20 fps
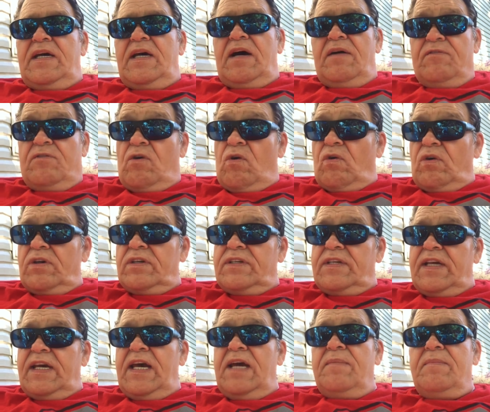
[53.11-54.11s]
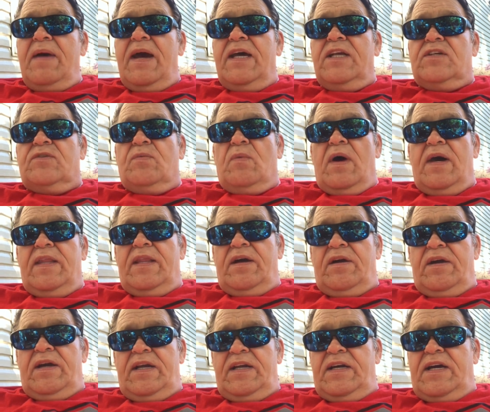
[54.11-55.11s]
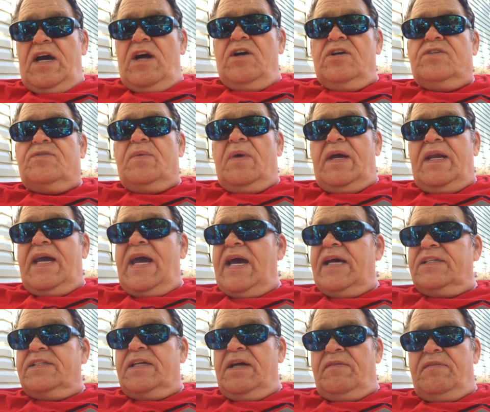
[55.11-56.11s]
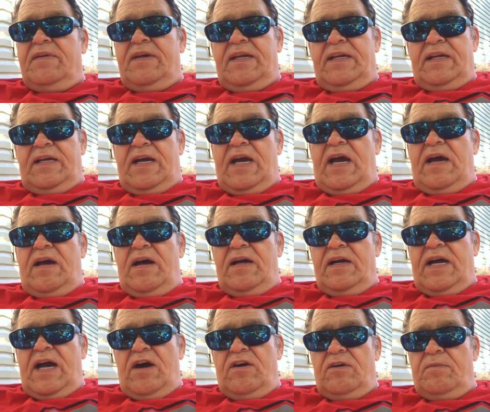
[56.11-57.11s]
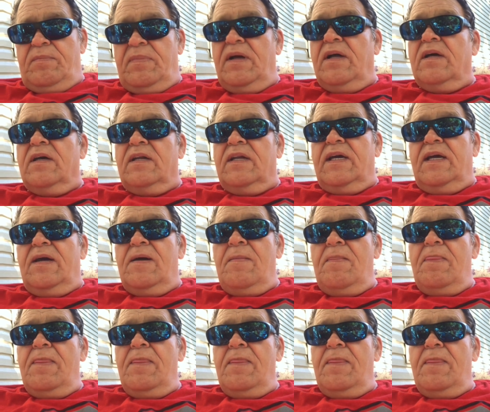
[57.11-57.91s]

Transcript: Of course, inmates, while they're incarcerated, has to have accountability.